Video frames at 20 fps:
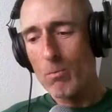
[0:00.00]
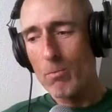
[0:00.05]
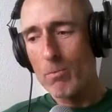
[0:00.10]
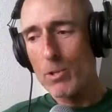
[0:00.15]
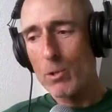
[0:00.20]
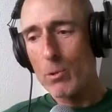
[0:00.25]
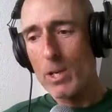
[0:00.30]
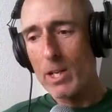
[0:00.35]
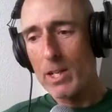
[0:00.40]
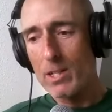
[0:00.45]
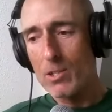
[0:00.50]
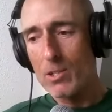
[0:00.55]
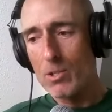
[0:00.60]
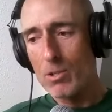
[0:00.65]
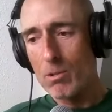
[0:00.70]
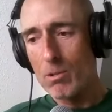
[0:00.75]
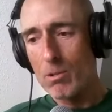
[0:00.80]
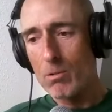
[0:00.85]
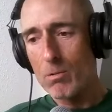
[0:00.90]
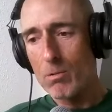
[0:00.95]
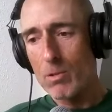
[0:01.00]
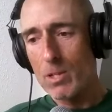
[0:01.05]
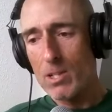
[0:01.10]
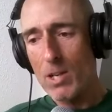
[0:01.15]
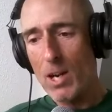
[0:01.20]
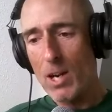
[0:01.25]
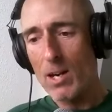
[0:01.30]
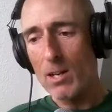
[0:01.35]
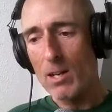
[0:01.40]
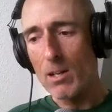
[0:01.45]
you get into these
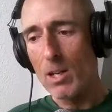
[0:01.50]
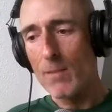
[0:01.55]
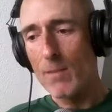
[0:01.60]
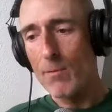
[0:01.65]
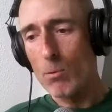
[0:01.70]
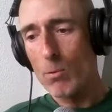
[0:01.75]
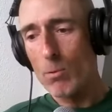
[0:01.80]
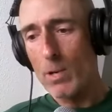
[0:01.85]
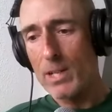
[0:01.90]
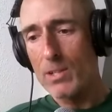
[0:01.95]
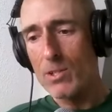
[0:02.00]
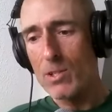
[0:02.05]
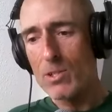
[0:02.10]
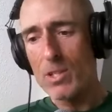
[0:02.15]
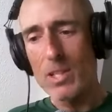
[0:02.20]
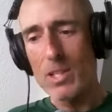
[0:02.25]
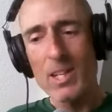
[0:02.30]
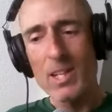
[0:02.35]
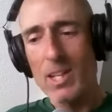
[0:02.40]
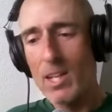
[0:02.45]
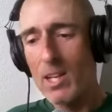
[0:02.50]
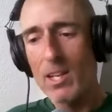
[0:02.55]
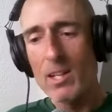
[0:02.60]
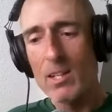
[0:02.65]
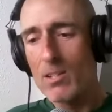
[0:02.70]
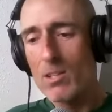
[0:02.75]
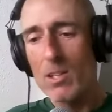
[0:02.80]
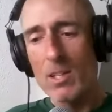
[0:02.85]
higher level races, and the kid,